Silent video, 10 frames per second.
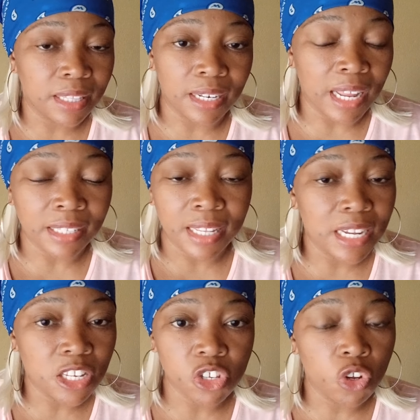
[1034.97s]
like
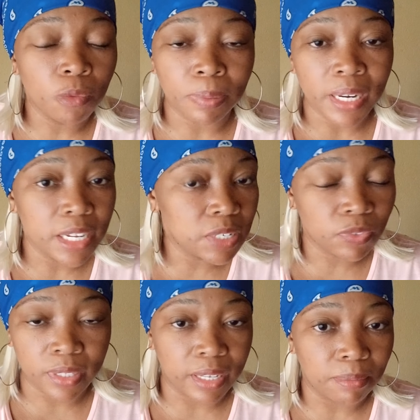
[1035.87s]
there is no place
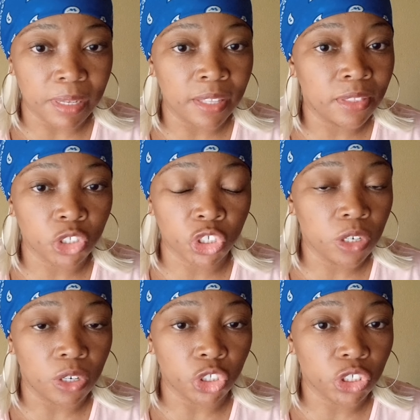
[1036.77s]
for them in the
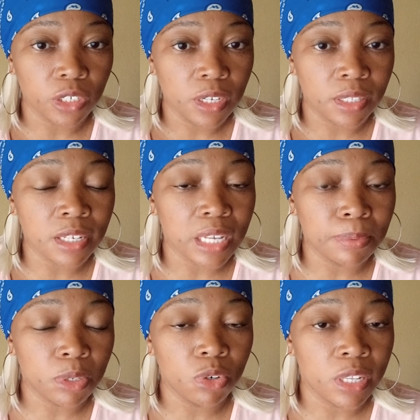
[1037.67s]
church. There's
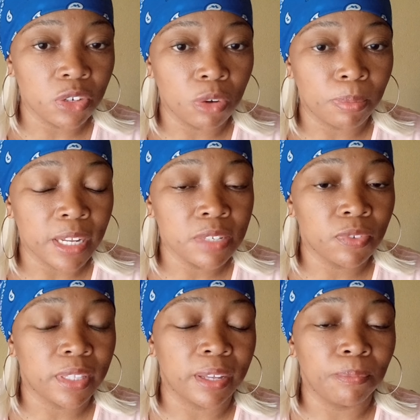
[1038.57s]
absolutely no place
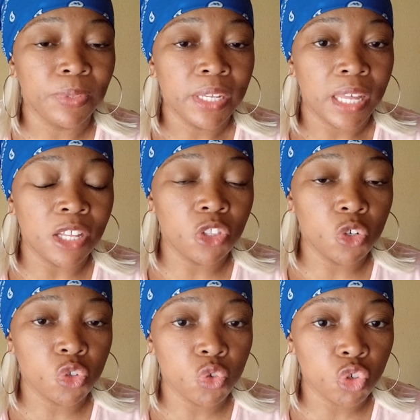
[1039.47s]
for them. And
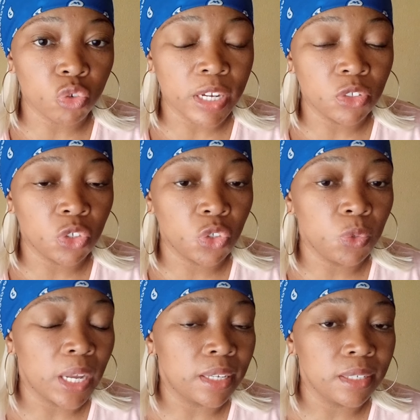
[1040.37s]
those who try to
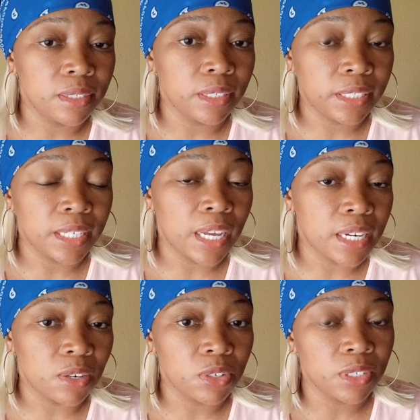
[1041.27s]
do a little here
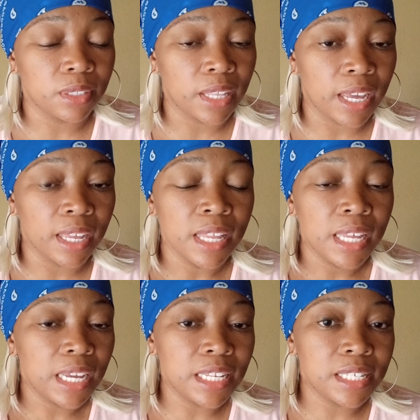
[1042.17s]
and a little there,
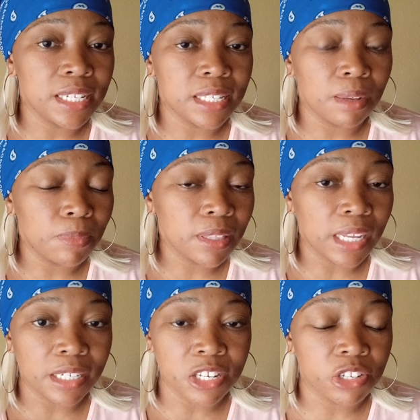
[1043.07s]
it's just something
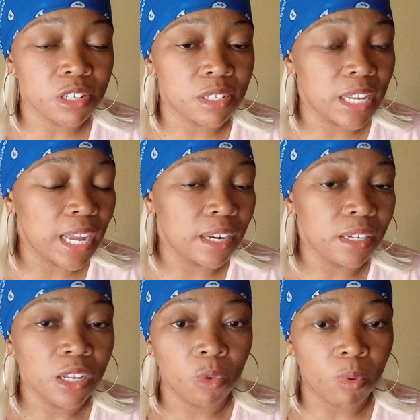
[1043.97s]
that is just
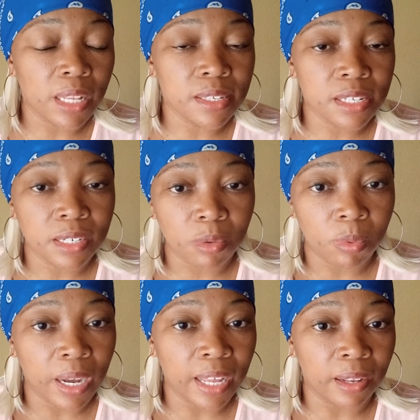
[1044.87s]
done once in a
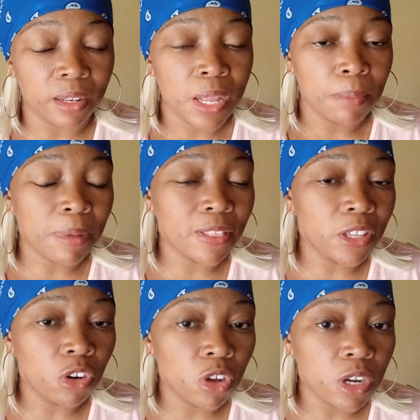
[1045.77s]
while. But
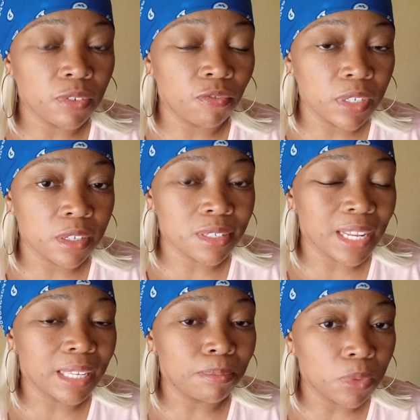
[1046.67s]
the Lord feels
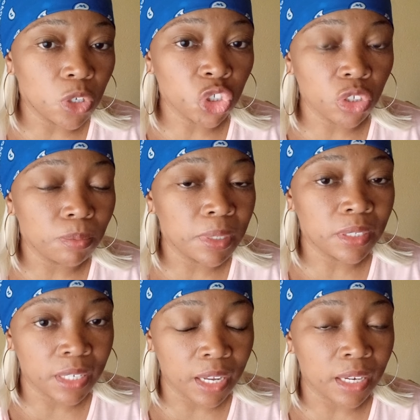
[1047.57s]
like more should be
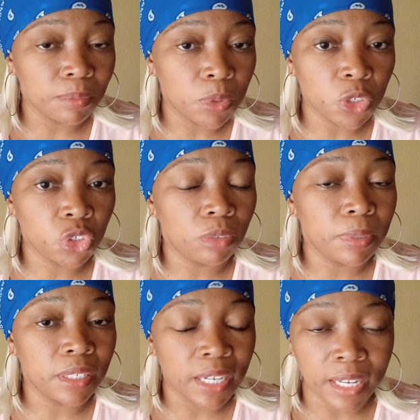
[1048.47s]
done. More should
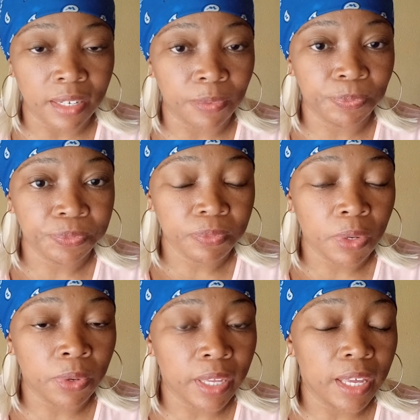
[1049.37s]
be done.
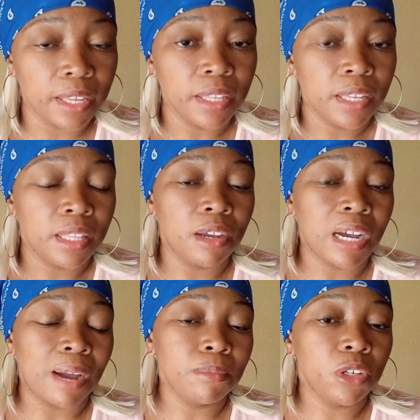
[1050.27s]
Okay?
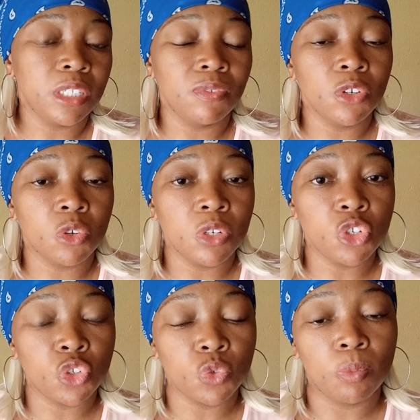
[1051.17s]
Now, I'm not even
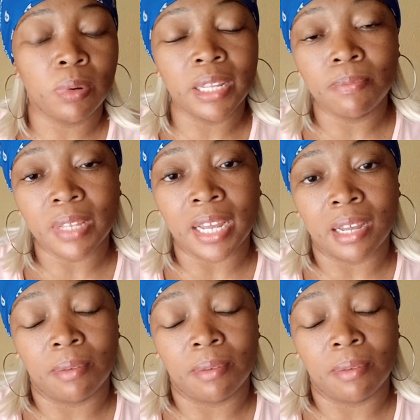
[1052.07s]
going to blame...